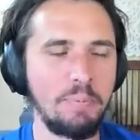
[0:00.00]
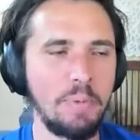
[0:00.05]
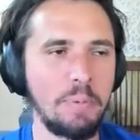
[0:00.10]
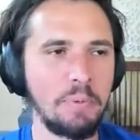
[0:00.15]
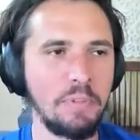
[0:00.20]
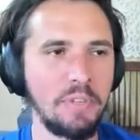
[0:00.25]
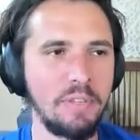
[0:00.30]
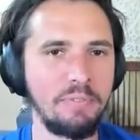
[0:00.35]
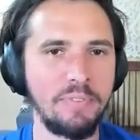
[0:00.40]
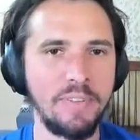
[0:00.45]

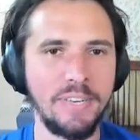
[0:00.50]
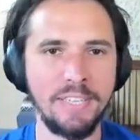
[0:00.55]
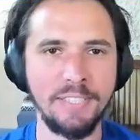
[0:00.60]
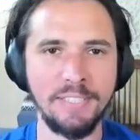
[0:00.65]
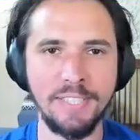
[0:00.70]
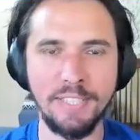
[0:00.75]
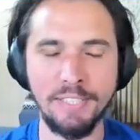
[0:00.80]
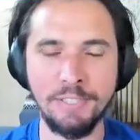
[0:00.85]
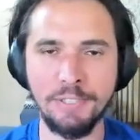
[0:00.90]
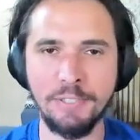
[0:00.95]
people in the
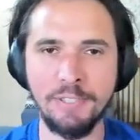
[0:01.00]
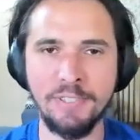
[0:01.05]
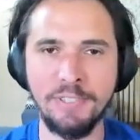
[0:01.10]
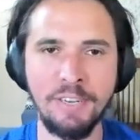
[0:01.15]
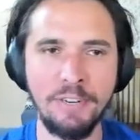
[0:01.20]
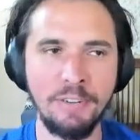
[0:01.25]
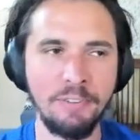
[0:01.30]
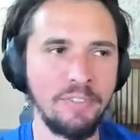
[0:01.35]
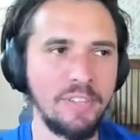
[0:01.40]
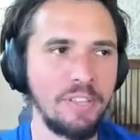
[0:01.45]
fitness industry they
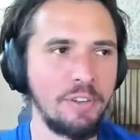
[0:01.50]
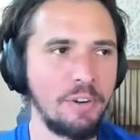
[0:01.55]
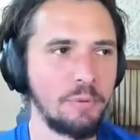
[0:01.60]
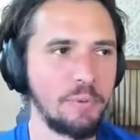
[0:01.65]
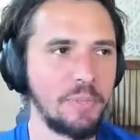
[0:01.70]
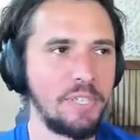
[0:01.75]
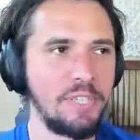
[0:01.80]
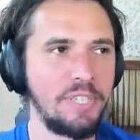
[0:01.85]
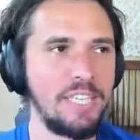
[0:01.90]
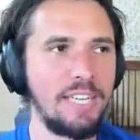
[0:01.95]
don't
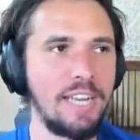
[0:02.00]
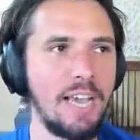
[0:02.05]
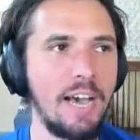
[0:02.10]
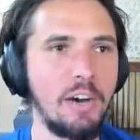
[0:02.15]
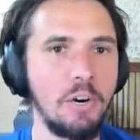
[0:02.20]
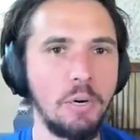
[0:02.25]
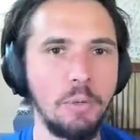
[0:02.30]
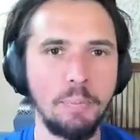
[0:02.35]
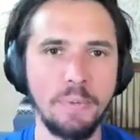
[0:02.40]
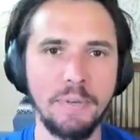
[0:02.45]
really need
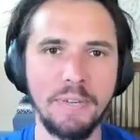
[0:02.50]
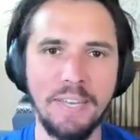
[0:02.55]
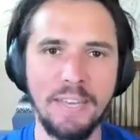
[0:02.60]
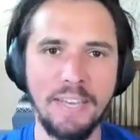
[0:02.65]
help,